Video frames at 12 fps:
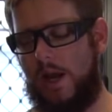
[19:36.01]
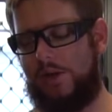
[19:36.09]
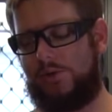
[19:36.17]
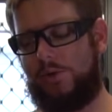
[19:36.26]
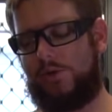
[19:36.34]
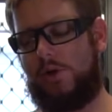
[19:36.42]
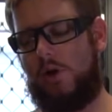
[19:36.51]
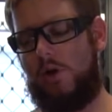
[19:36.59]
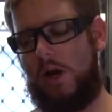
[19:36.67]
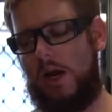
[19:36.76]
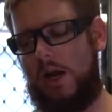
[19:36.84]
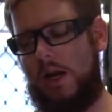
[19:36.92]
It's
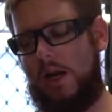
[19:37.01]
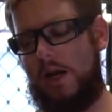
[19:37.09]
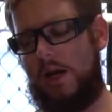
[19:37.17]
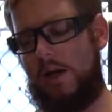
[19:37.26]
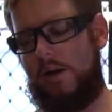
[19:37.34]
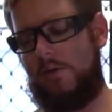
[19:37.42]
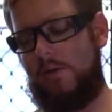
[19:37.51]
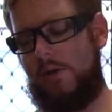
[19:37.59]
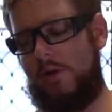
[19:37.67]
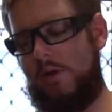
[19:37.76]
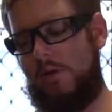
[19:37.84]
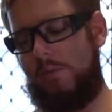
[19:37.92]
also a uh,
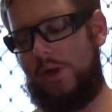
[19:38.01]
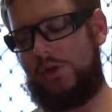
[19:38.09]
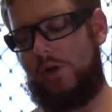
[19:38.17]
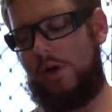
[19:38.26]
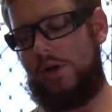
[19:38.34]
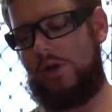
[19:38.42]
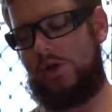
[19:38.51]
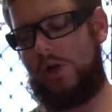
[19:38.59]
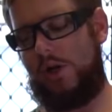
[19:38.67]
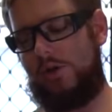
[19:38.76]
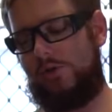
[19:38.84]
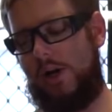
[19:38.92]
much higher
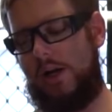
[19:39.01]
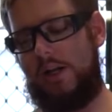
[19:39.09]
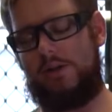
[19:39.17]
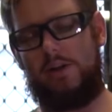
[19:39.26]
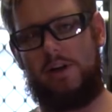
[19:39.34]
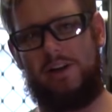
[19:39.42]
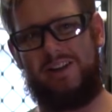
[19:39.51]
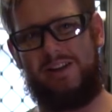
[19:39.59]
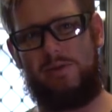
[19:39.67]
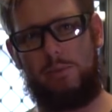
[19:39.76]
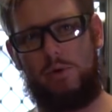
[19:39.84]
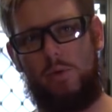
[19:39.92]
discharge rate. It's an
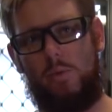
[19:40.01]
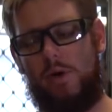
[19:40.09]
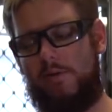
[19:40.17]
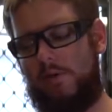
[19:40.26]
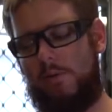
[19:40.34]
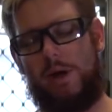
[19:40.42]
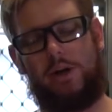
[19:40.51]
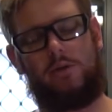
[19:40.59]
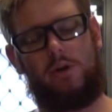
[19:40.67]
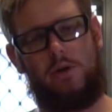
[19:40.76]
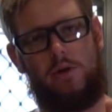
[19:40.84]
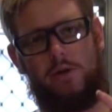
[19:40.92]
11.1 volt
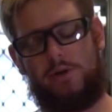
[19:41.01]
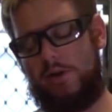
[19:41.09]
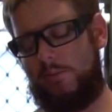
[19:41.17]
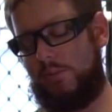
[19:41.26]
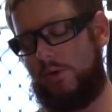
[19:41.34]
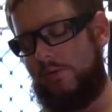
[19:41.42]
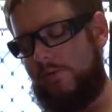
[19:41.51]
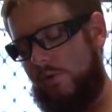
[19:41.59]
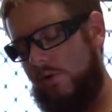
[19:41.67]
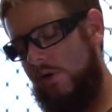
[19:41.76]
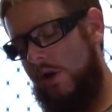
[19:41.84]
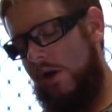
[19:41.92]
battery, not a
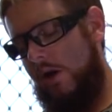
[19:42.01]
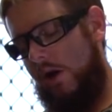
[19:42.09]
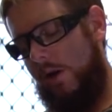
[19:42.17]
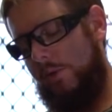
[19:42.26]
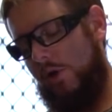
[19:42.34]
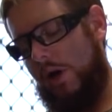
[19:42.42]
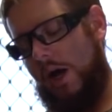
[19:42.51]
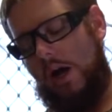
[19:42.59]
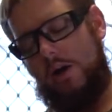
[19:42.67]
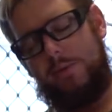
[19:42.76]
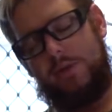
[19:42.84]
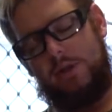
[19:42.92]
7.4. I'm not
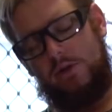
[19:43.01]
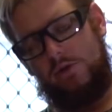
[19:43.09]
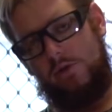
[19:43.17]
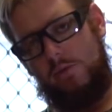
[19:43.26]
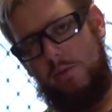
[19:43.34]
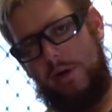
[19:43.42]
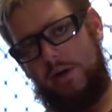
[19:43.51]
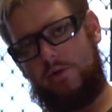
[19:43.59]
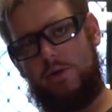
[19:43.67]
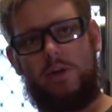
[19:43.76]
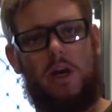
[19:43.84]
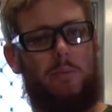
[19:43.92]
100% sure what
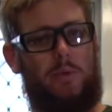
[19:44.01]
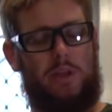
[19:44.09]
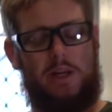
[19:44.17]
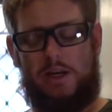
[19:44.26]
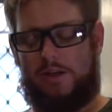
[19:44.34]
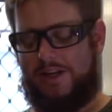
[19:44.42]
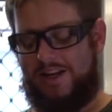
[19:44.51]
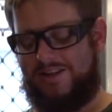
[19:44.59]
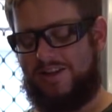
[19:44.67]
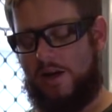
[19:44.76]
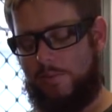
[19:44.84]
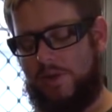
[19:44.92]
batteries come with the
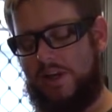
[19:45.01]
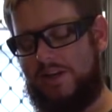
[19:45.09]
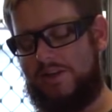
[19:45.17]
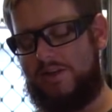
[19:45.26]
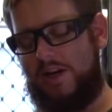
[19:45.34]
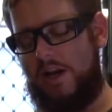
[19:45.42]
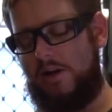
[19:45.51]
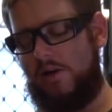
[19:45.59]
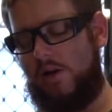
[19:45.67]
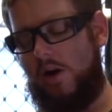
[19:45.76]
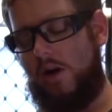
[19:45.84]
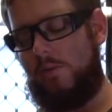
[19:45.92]
tend to come with the
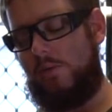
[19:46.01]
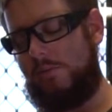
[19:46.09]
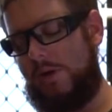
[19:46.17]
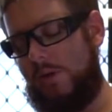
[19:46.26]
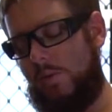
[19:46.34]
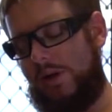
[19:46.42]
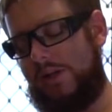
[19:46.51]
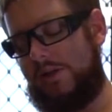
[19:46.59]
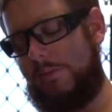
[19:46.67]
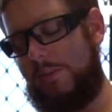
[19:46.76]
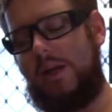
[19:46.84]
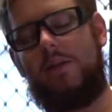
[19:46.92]
standard. I would be willing
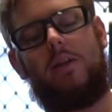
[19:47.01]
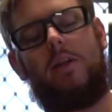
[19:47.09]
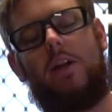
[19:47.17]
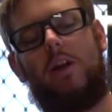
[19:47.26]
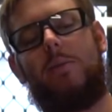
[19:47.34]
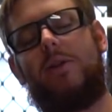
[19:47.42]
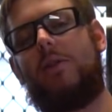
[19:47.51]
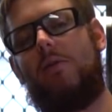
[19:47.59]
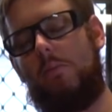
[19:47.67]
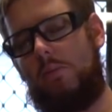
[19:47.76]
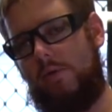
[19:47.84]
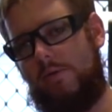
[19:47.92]
to bet that they're going to be
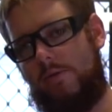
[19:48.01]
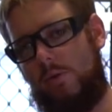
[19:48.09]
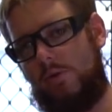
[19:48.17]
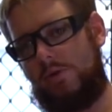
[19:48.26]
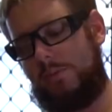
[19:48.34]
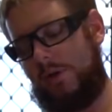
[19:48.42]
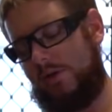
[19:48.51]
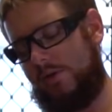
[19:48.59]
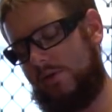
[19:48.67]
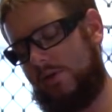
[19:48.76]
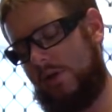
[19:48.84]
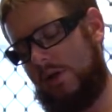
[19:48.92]
7.4s
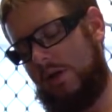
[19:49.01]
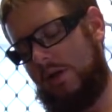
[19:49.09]
because